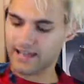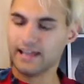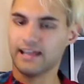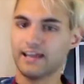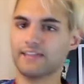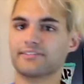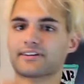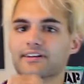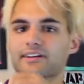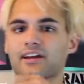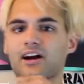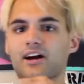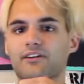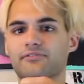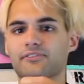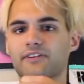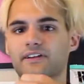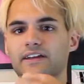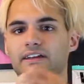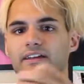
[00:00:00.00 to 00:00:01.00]
And the
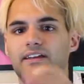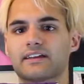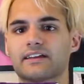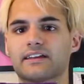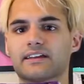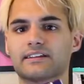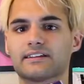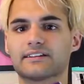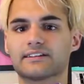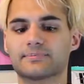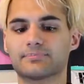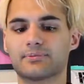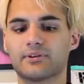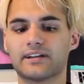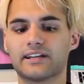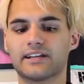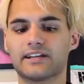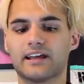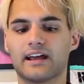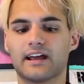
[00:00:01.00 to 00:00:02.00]
cuffing is
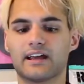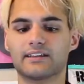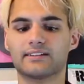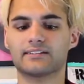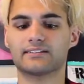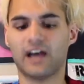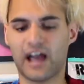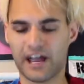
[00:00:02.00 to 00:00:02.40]
pretty nice.